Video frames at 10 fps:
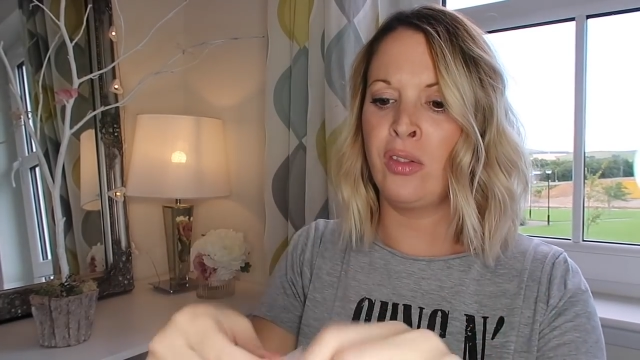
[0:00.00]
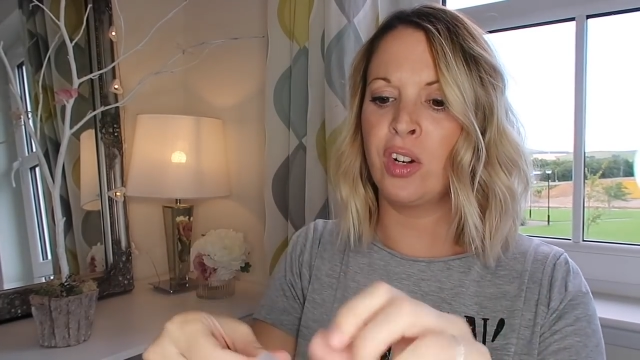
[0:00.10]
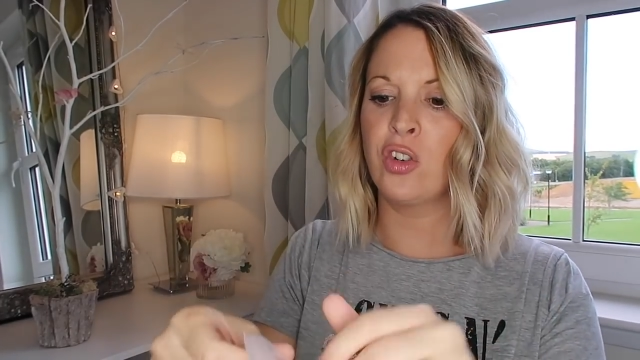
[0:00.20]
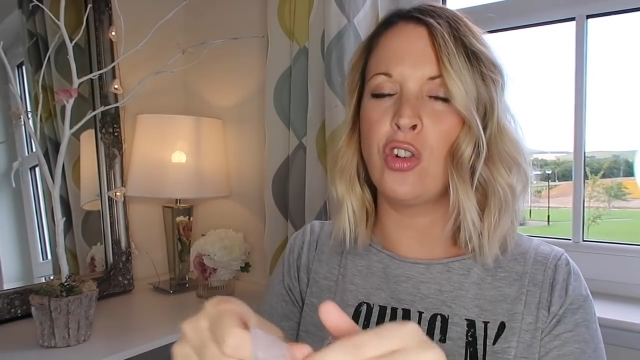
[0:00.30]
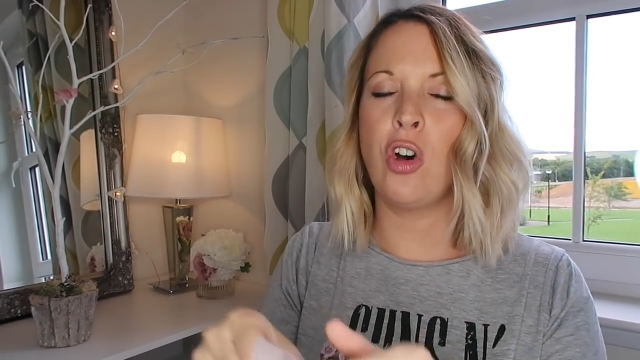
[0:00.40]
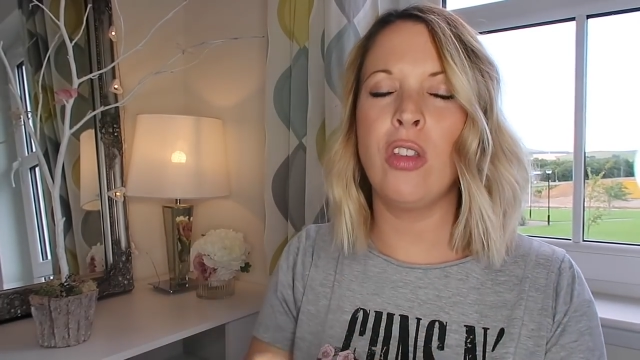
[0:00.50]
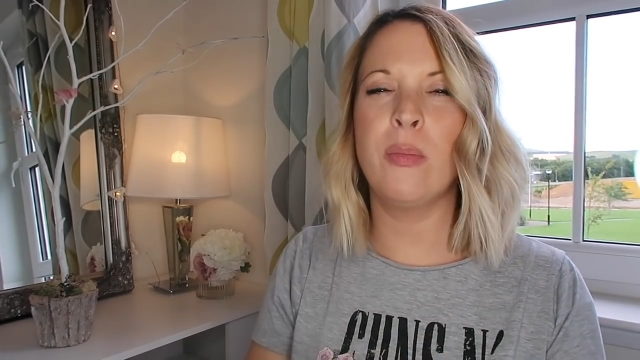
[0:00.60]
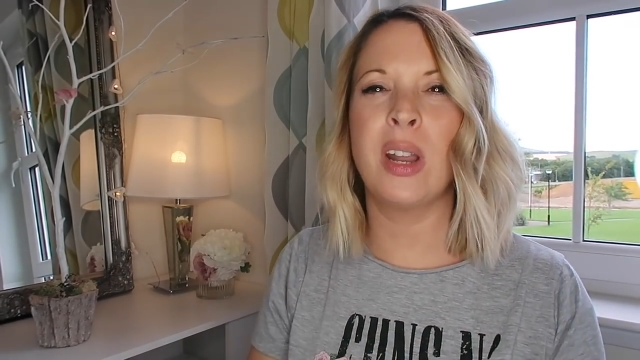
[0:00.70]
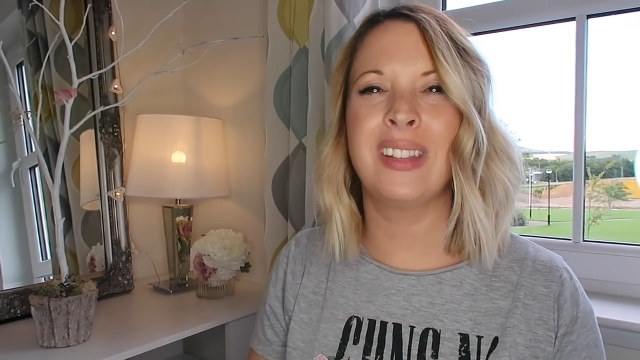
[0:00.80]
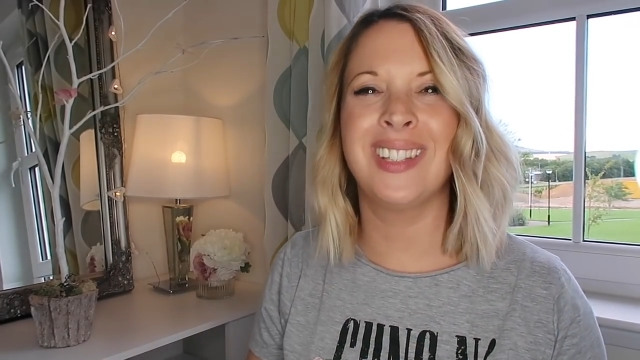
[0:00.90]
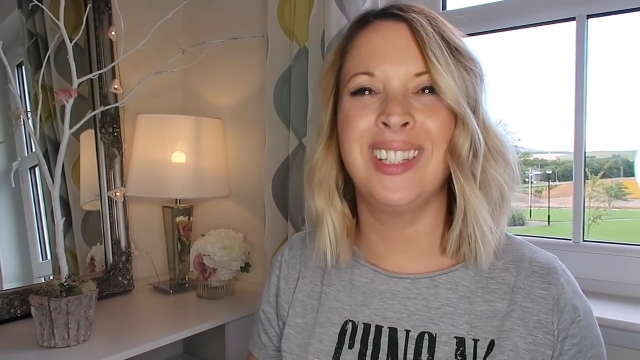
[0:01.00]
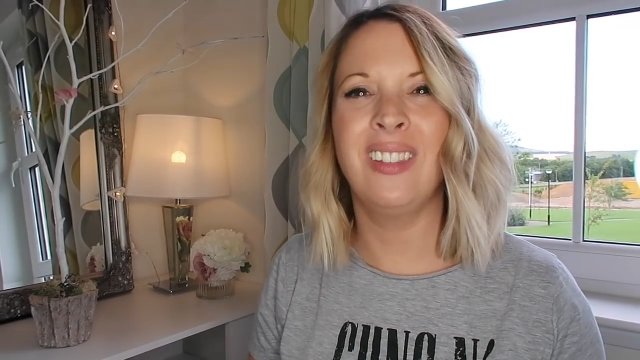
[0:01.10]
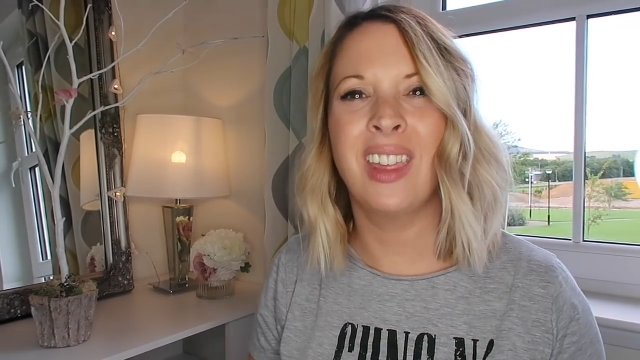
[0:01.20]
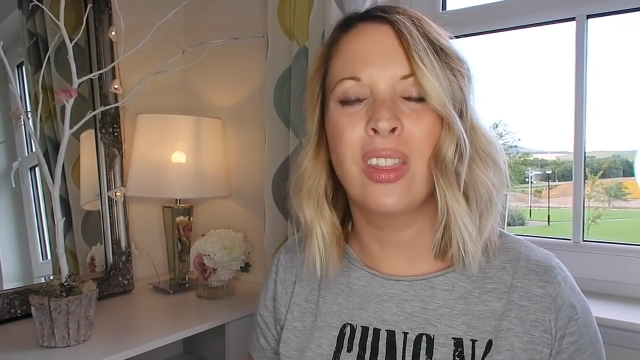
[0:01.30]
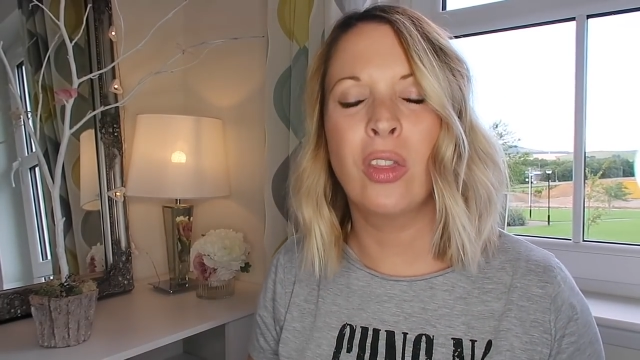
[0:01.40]
they're not the press and seal
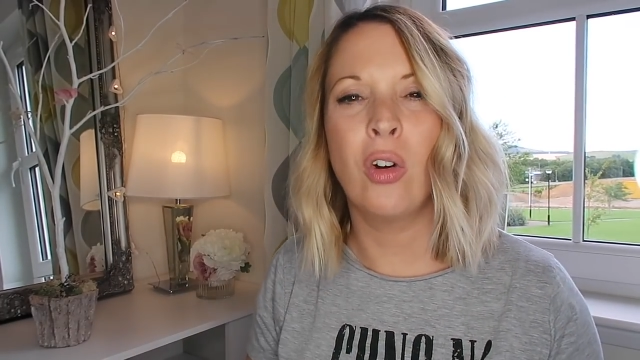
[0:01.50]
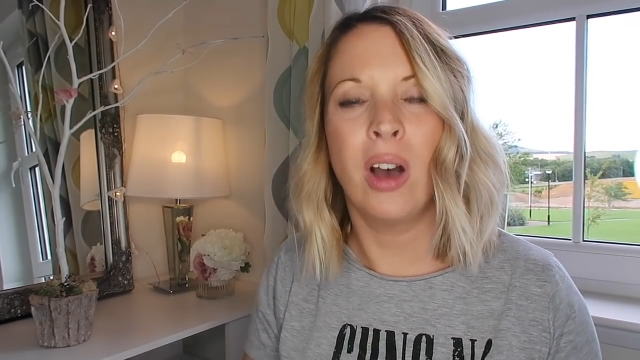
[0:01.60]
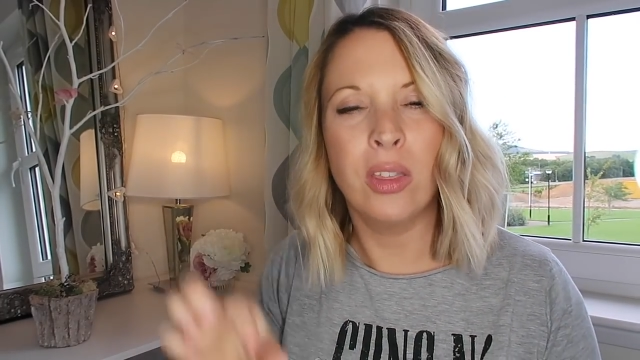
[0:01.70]
that I thought.